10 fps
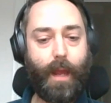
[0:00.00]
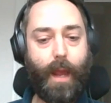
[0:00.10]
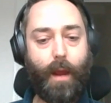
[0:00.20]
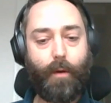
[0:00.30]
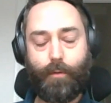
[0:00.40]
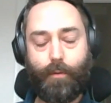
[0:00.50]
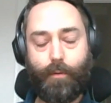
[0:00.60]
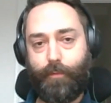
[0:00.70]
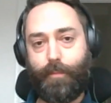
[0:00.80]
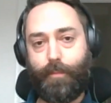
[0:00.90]
error
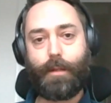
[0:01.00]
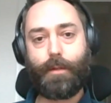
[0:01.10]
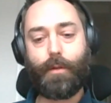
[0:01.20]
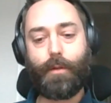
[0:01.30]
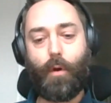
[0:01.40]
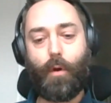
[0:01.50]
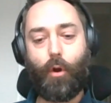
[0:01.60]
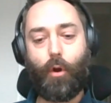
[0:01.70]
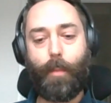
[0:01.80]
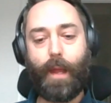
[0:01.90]
of me to not
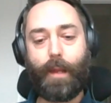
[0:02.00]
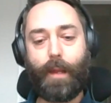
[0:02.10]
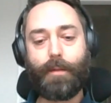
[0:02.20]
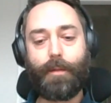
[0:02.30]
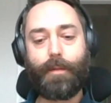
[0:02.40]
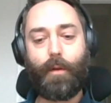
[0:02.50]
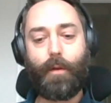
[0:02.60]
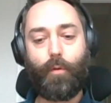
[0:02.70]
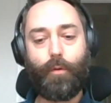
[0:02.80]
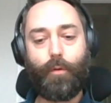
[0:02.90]
comment that there are
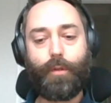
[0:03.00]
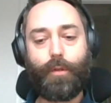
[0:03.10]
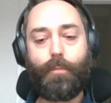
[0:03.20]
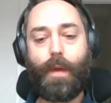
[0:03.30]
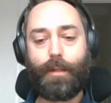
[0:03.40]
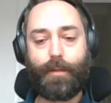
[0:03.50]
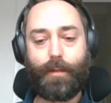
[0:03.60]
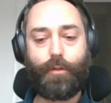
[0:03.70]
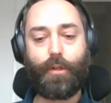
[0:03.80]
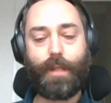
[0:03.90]
also many
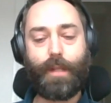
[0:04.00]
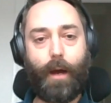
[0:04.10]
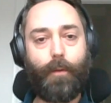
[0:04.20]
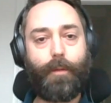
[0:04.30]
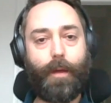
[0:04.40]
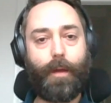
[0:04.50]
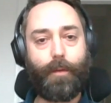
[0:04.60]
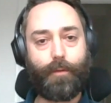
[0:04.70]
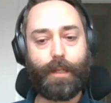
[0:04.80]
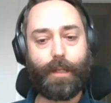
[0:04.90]
solutions out there
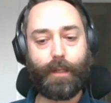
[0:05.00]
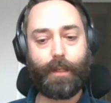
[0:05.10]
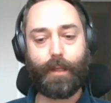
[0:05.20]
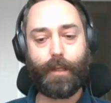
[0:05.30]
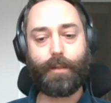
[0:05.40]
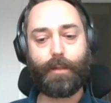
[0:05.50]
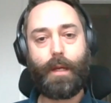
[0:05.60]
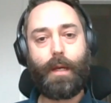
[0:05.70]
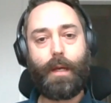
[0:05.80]
that already exist.